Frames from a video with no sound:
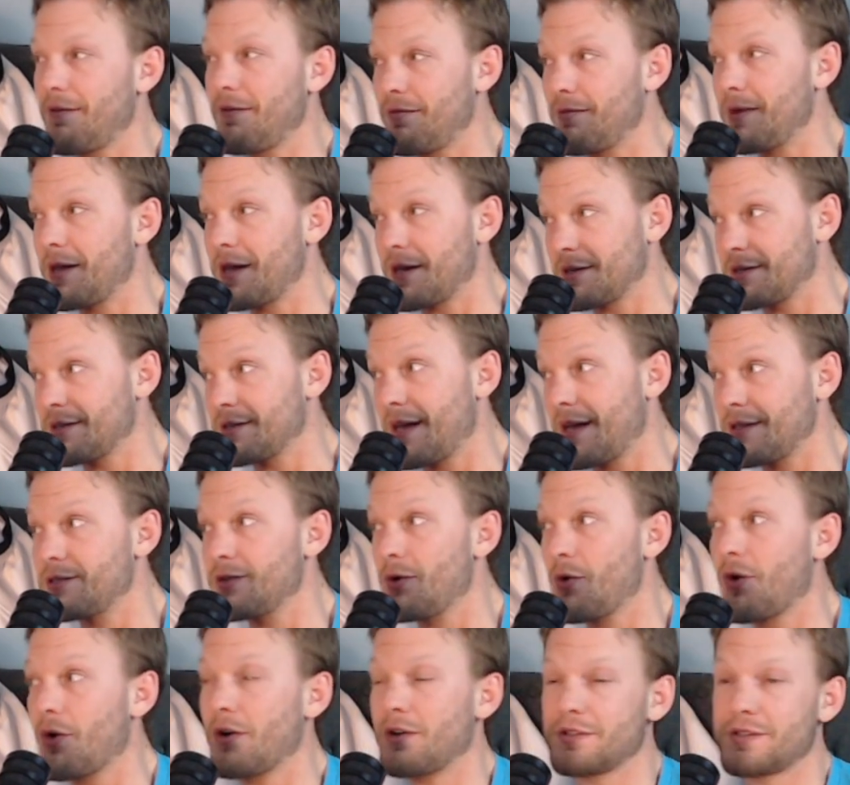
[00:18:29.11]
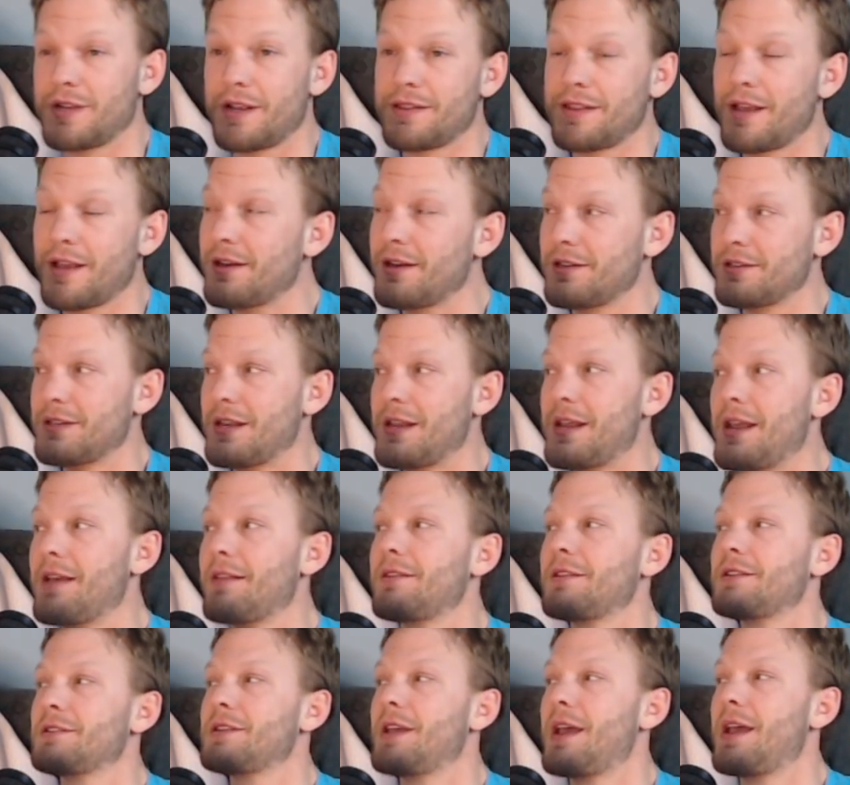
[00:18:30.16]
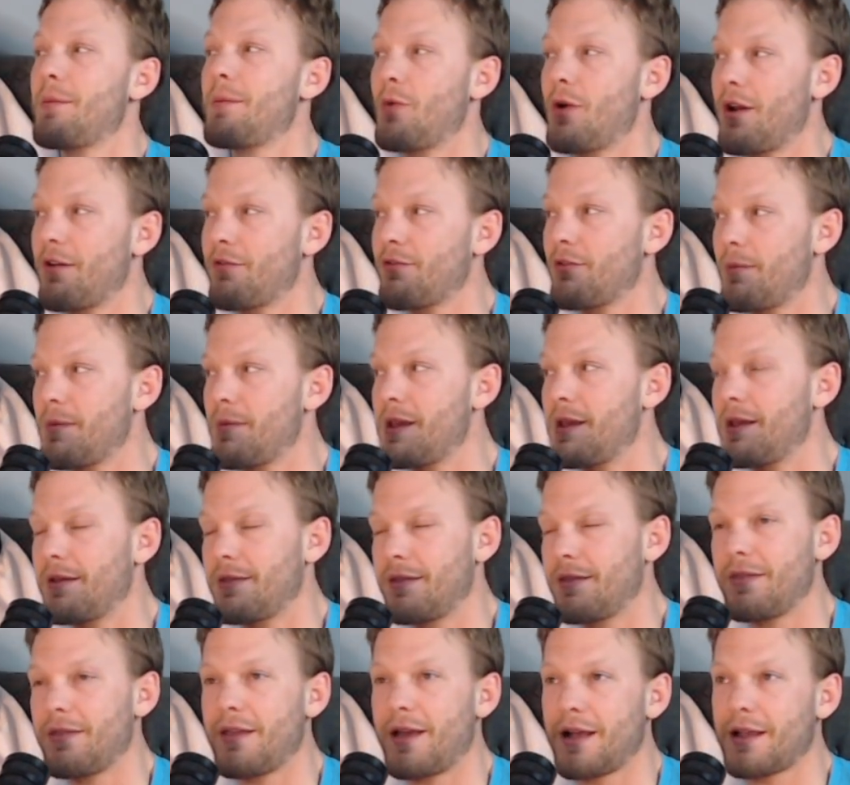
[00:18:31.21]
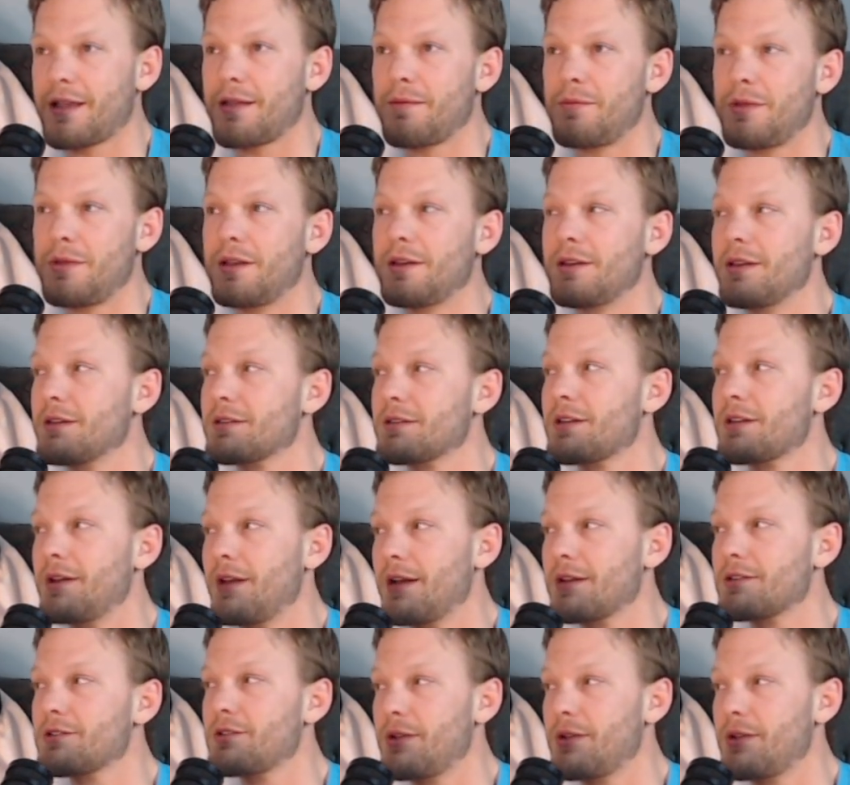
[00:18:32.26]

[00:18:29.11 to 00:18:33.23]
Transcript: because that's yours, like that doesn't hit the same way for me, and then that can be a disconnect.